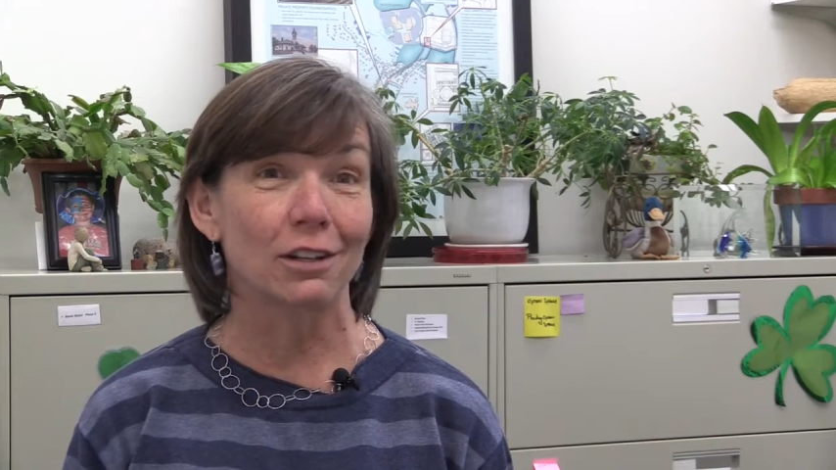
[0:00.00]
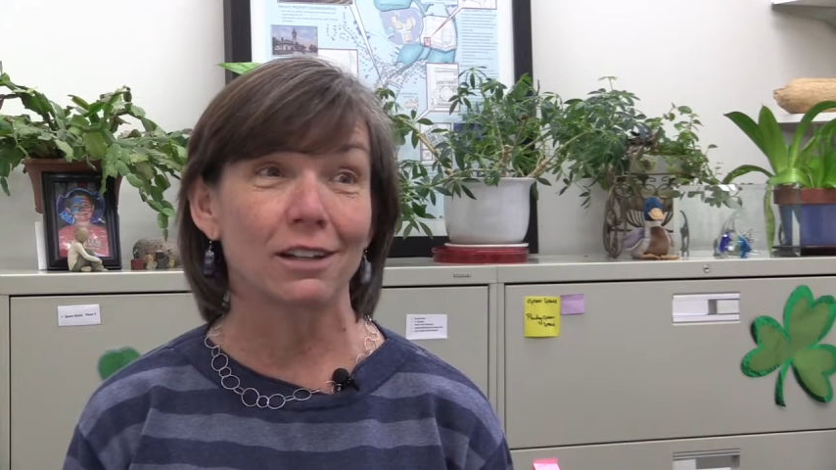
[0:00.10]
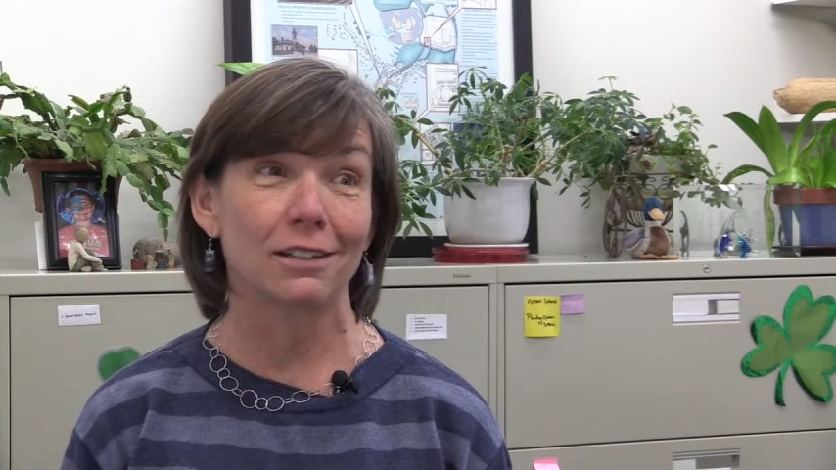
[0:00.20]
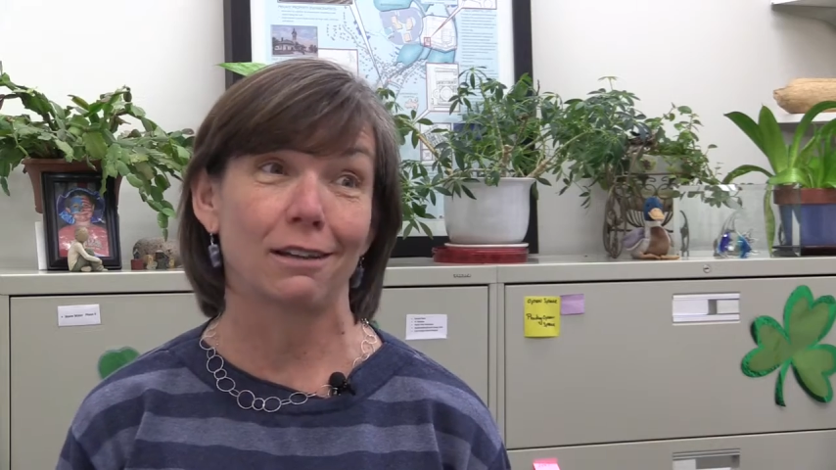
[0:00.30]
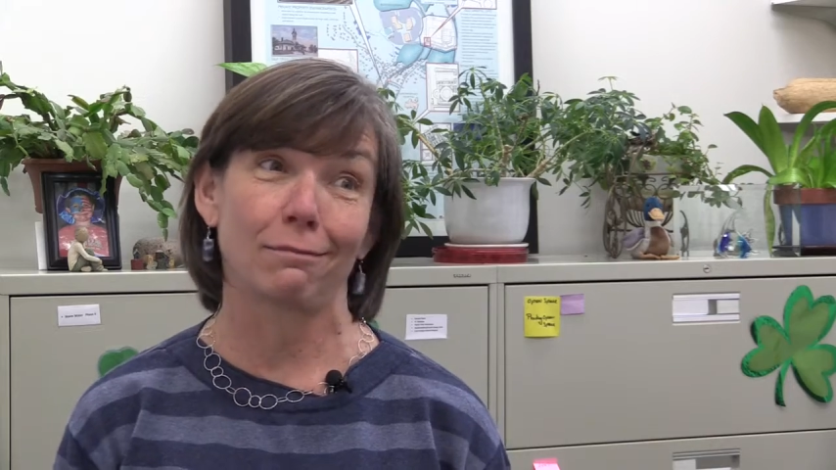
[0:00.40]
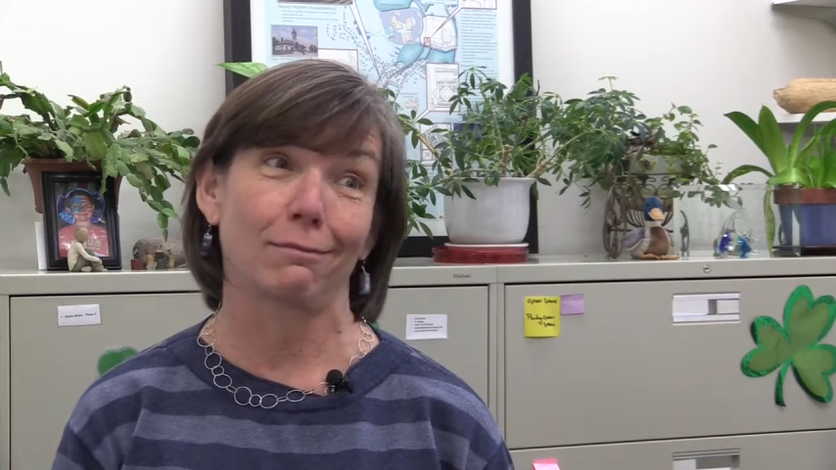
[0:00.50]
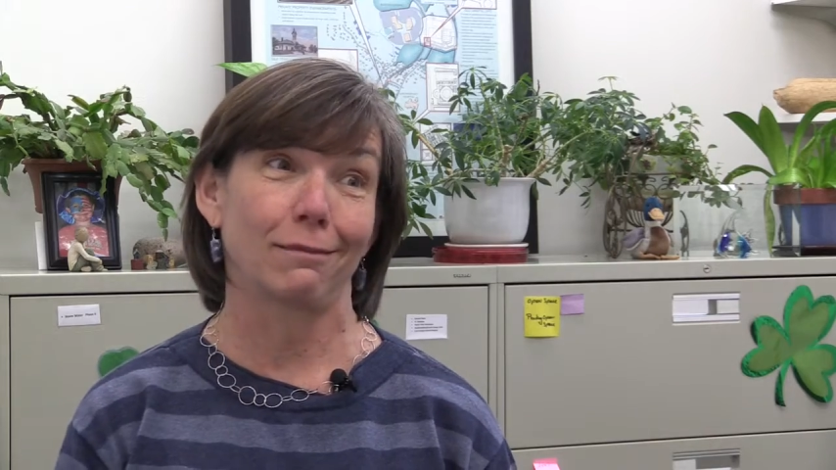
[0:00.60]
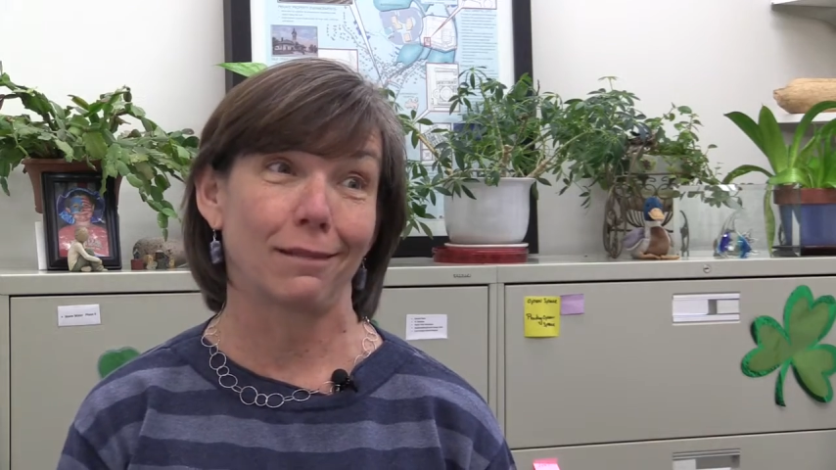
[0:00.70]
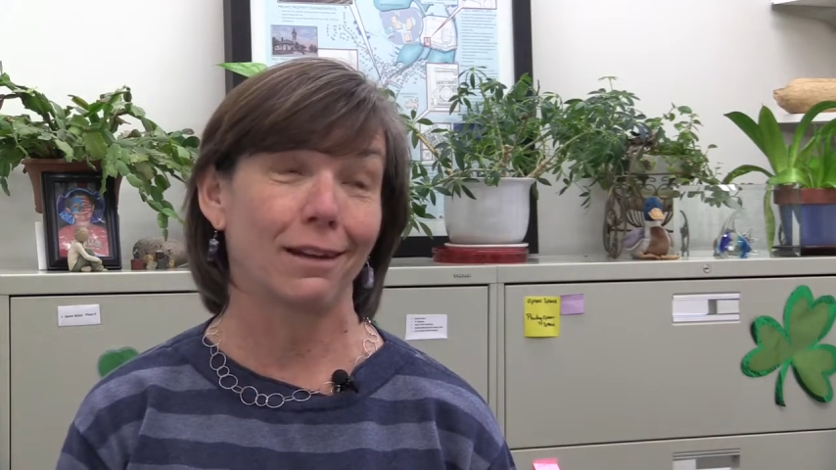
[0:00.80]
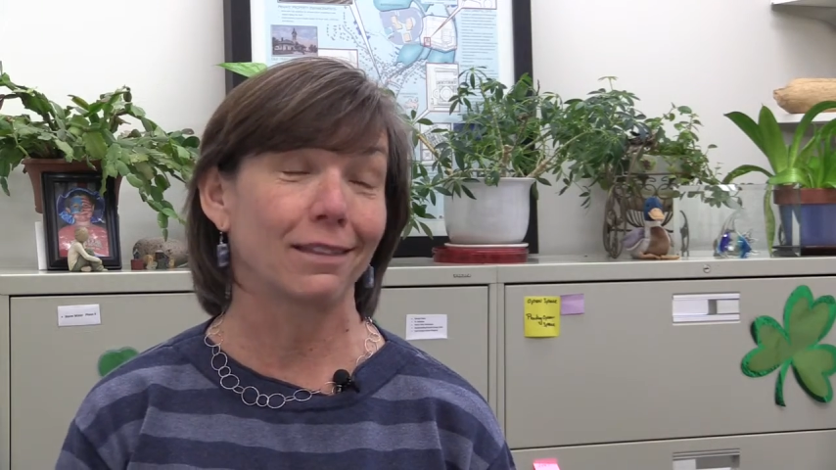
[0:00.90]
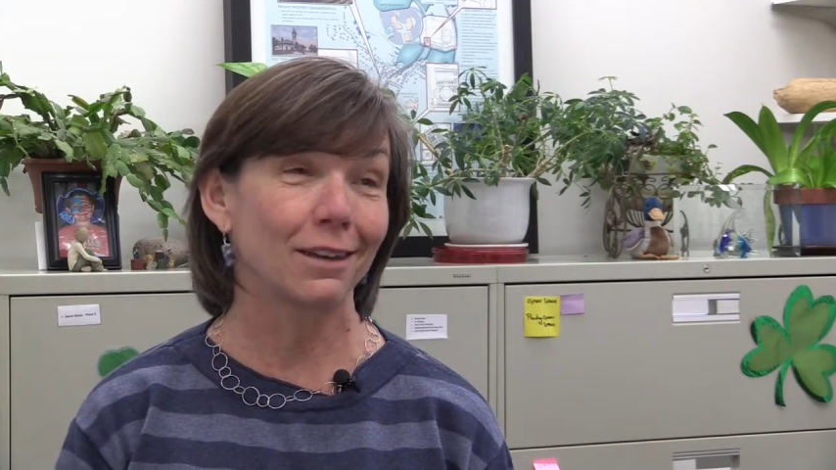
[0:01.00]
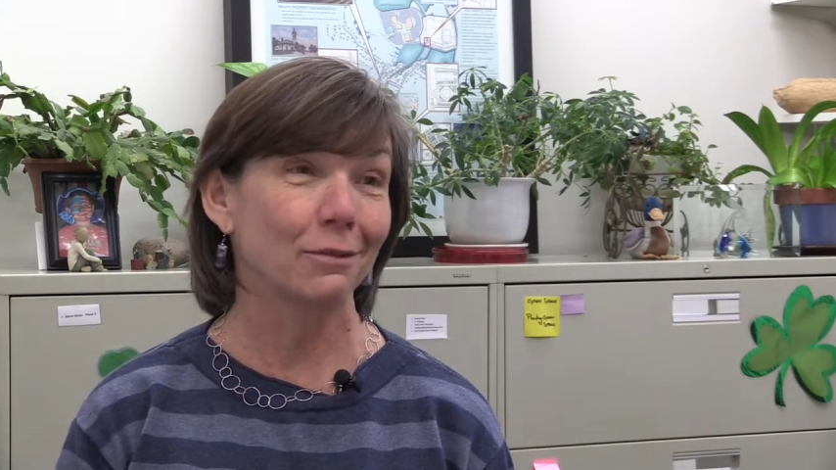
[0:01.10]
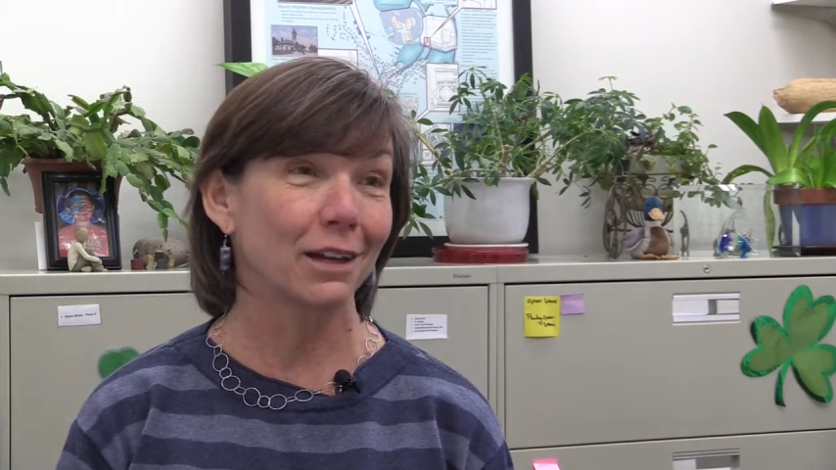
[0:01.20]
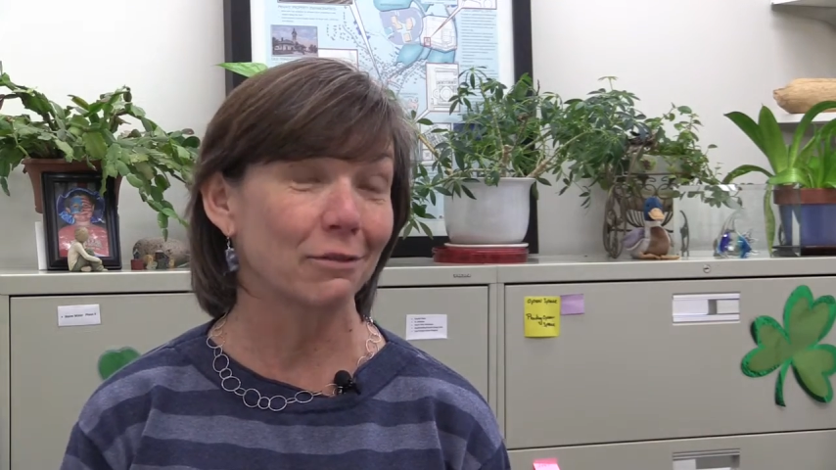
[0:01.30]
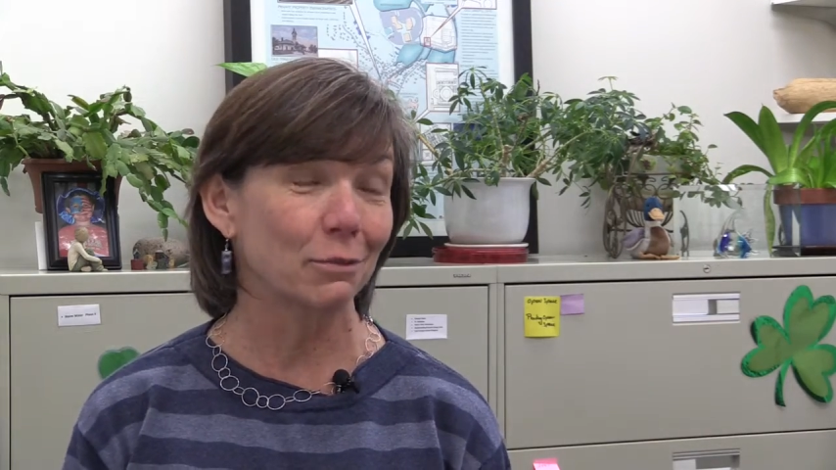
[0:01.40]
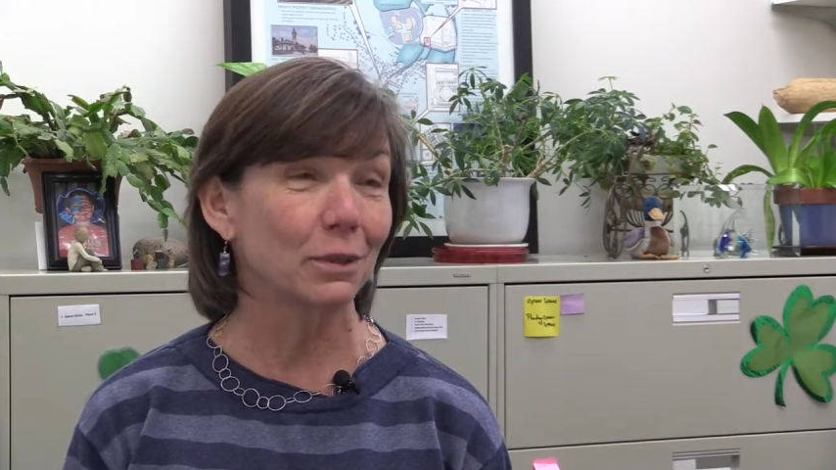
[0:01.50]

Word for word: and I said, I think we have a